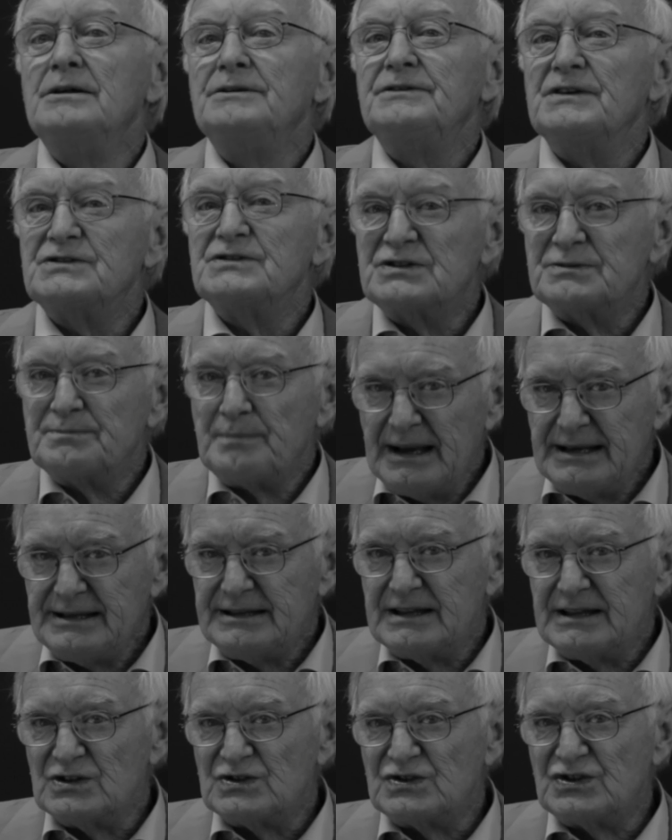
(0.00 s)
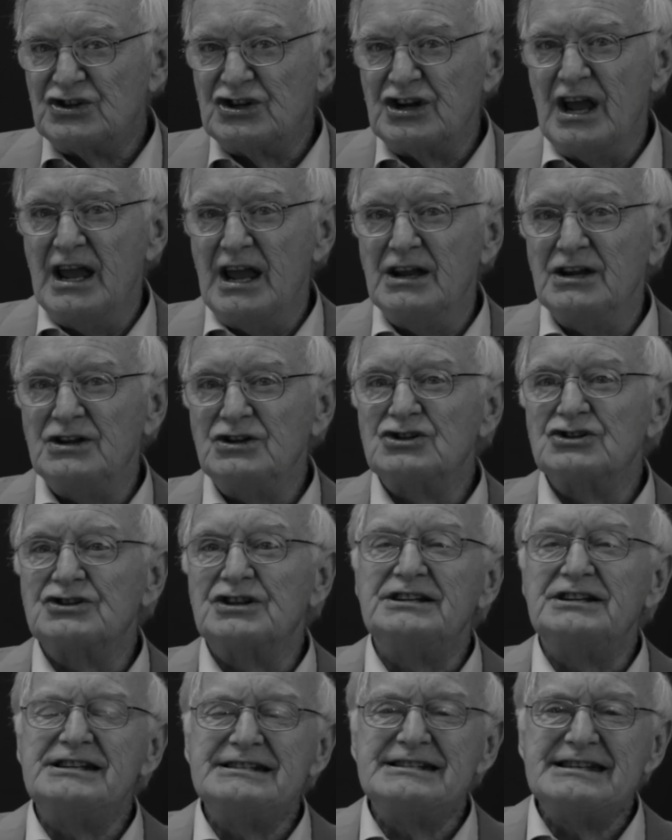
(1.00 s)
Despite this change,
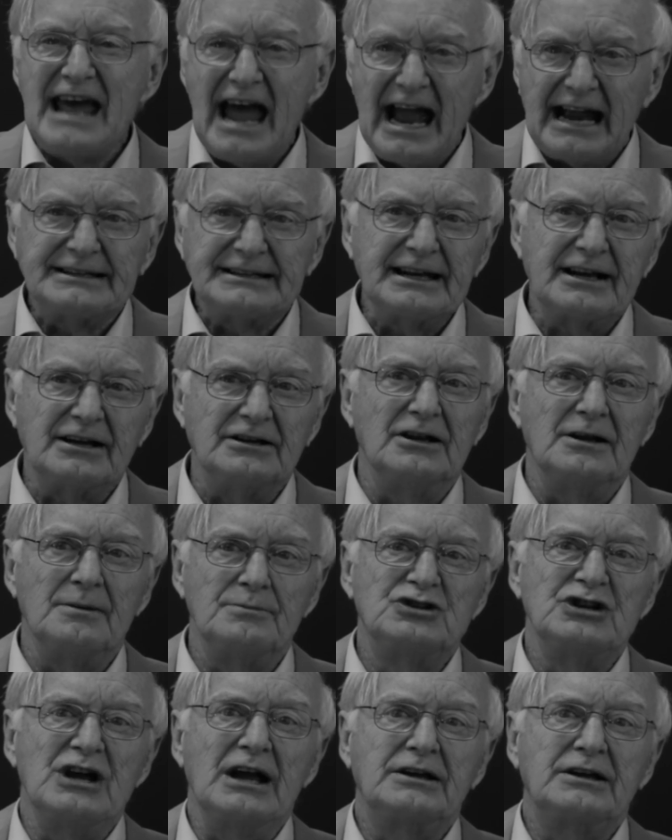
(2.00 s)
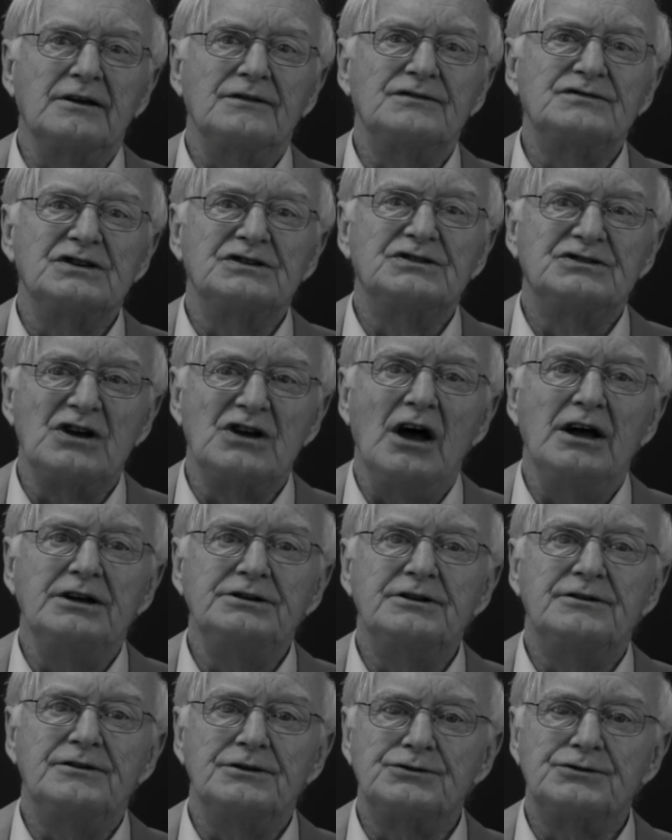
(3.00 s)
the tactical objectives assigned
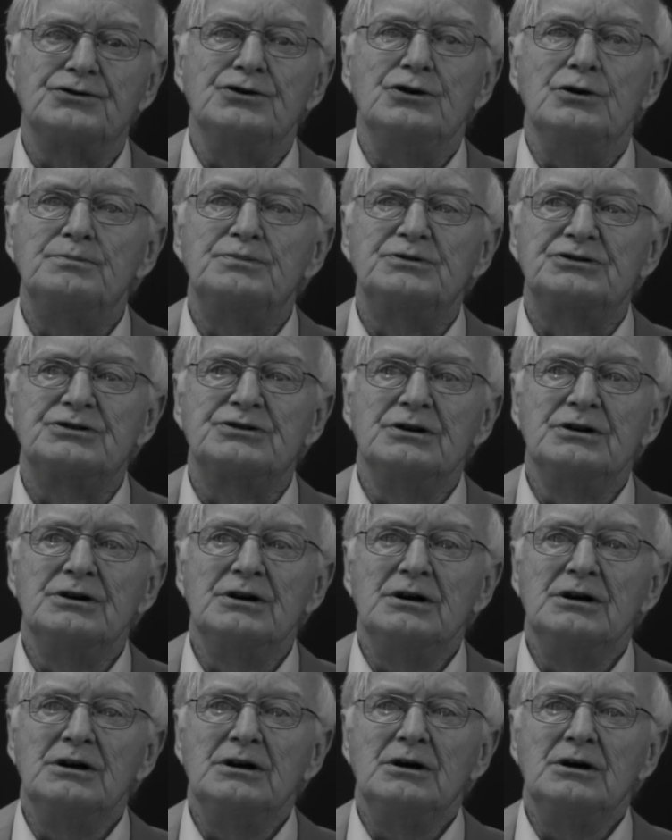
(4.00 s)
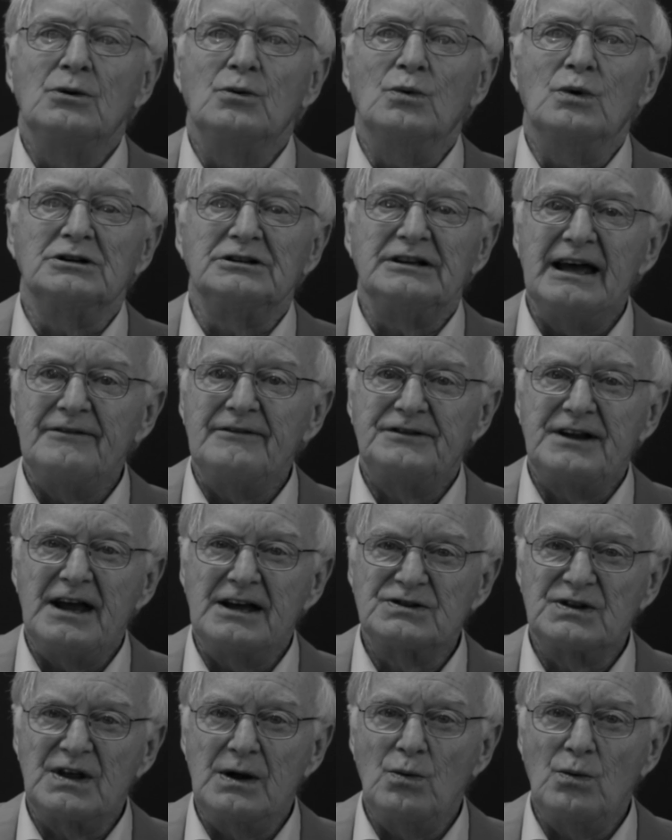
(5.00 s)
to the troops were left
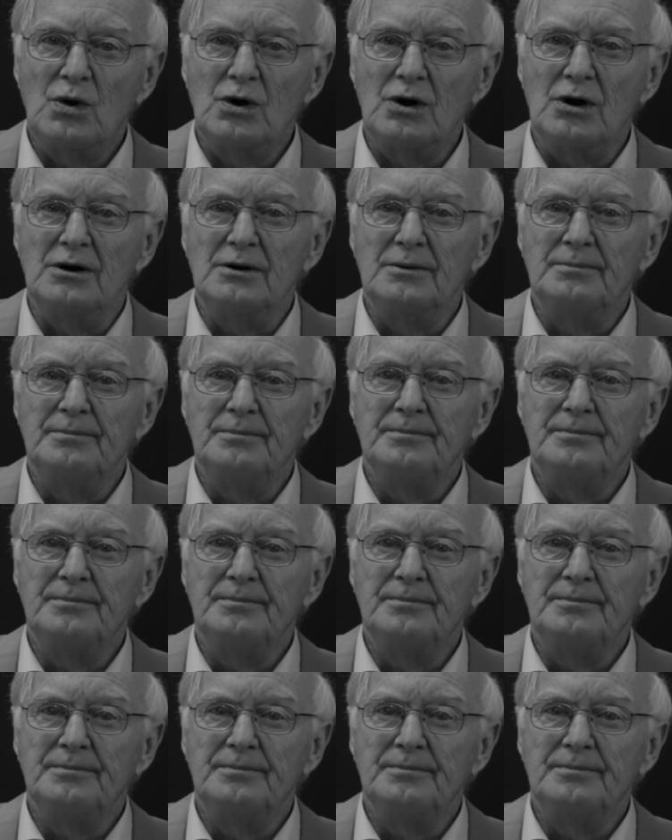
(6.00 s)
as they were.